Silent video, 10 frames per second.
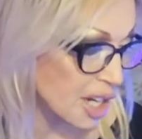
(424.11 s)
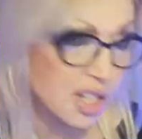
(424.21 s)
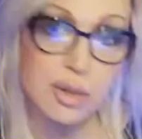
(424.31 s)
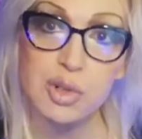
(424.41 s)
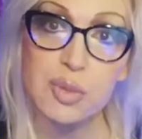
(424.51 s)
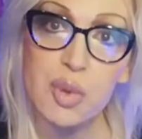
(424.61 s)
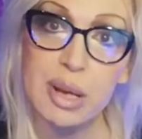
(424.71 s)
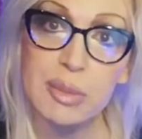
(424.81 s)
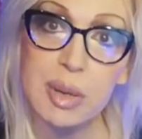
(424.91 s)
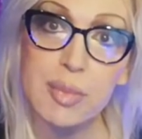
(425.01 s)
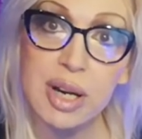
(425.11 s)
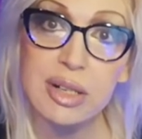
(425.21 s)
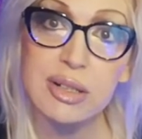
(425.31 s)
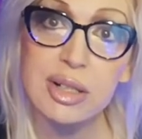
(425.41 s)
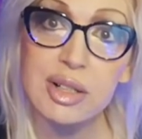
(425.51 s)
I don't want to break my
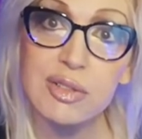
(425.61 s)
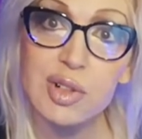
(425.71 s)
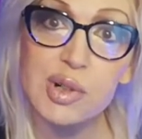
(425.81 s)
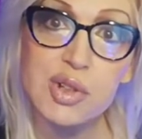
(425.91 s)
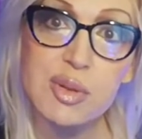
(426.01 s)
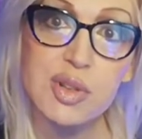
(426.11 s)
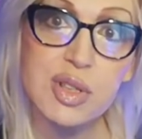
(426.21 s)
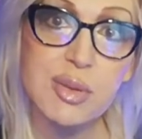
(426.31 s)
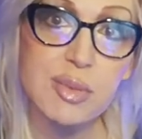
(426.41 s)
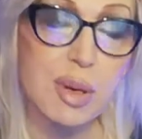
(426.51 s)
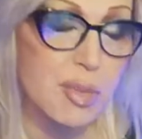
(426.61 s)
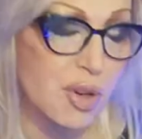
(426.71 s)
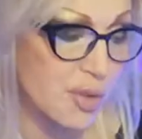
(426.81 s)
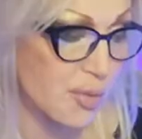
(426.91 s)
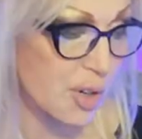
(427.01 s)
bow, of course, because my
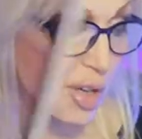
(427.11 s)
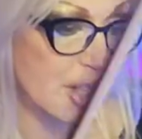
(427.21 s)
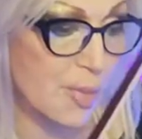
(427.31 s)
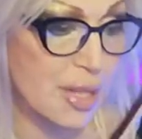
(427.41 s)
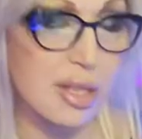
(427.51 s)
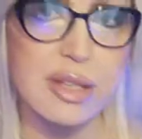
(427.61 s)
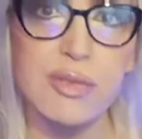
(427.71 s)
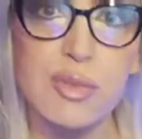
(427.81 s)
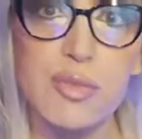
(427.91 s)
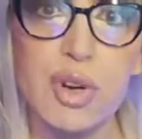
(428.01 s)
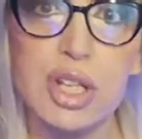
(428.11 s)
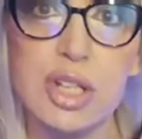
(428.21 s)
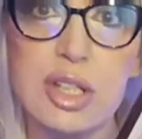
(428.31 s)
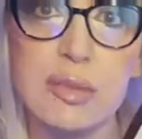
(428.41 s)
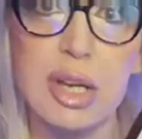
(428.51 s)
bow is very expensive and
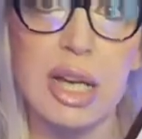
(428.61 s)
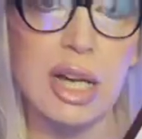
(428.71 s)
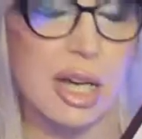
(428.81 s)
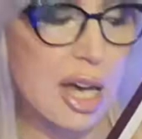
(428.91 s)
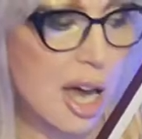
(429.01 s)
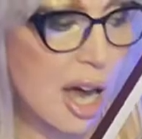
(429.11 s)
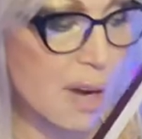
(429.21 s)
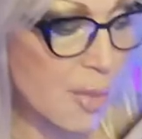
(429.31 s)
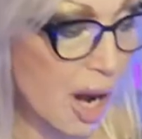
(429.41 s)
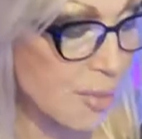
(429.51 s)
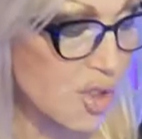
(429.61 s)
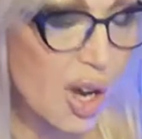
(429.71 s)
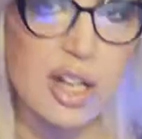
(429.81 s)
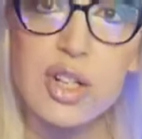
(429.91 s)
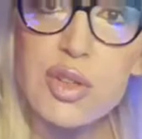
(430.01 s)
precious to me. I'm
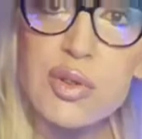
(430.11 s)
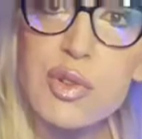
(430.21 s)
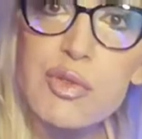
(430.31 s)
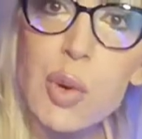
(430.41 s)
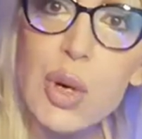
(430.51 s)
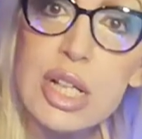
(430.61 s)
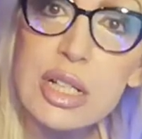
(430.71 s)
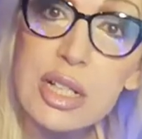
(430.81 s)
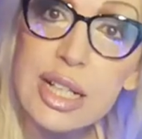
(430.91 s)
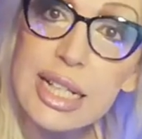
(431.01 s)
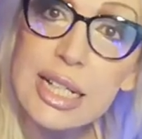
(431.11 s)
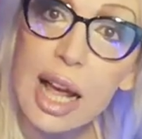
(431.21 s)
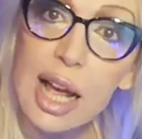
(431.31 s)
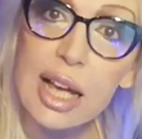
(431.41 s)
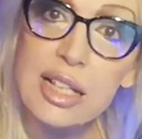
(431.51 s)
trying to sort of avoid
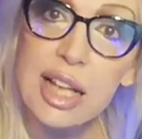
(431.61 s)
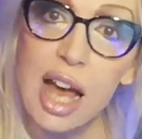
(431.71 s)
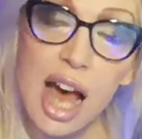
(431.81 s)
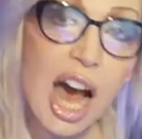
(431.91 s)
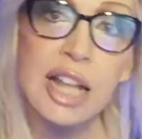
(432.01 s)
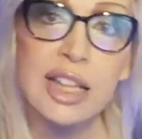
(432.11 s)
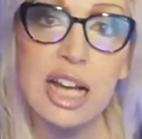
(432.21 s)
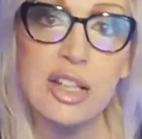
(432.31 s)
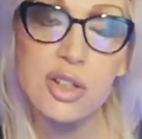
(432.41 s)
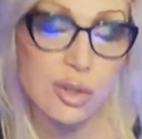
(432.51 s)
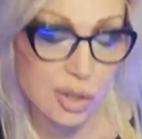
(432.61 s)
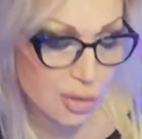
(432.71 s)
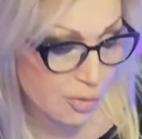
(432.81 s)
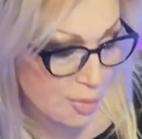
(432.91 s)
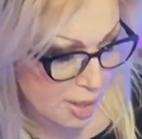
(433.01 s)
hitting it, and that's not
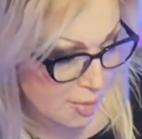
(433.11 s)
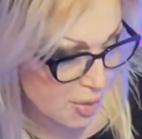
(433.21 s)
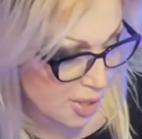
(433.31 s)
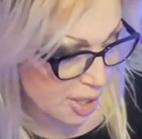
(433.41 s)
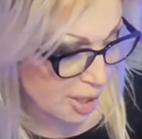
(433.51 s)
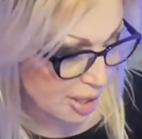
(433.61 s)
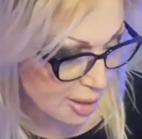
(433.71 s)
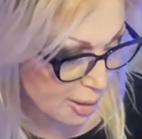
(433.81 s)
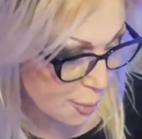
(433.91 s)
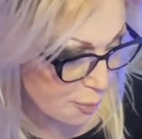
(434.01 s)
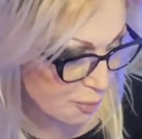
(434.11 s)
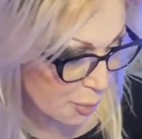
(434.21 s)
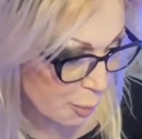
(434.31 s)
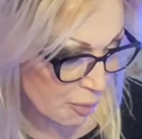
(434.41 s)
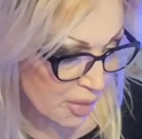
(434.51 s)
good for my music either.
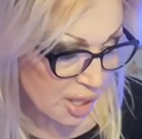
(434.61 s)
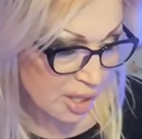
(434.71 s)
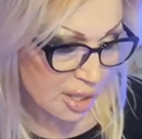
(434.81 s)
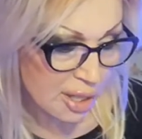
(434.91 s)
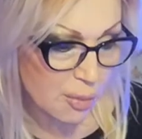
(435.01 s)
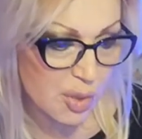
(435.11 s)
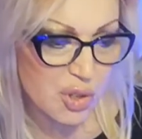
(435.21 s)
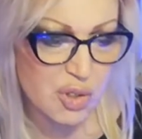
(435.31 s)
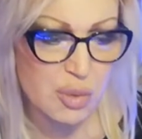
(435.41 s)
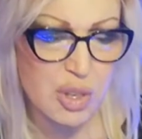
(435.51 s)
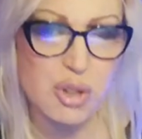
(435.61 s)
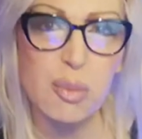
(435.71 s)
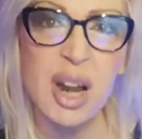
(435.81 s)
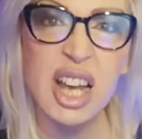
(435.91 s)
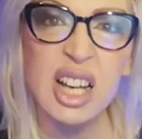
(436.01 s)
Now, you know, when
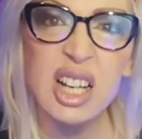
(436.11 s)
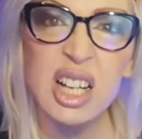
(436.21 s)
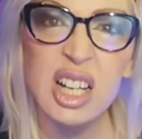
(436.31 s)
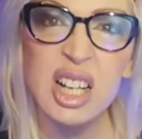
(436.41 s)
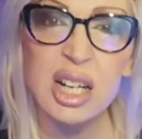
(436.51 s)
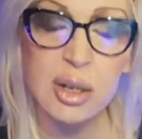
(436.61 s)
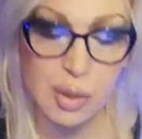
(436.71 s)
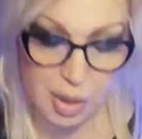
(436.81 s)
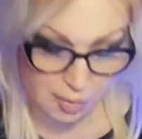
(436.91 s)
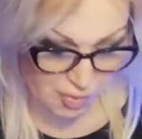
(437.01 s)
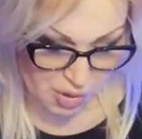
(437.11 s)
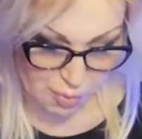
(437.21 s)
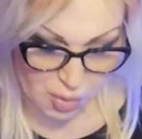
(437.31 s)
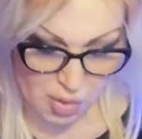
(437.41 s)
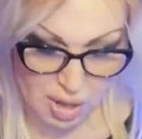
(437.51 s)
you're playing a
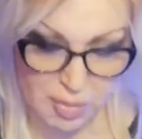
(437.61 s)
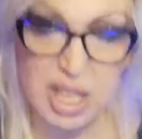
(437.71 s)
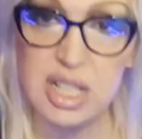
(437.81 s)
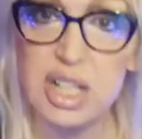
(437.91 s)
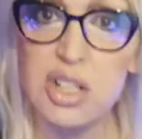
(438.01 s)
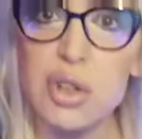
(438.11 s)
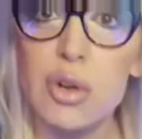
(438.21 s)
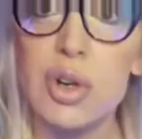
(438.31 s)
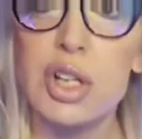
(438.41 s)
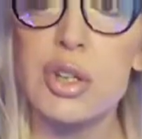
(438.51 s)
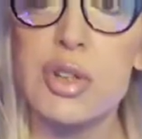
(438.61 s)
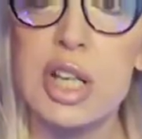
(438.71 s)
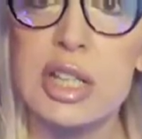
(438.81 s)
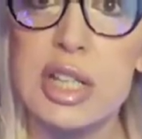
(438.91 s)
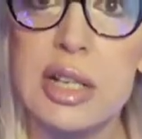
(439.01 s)
sort of boring bit and you're
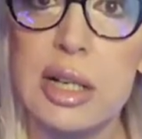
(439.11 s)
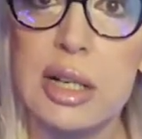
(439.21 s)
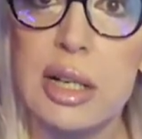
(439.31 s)
using this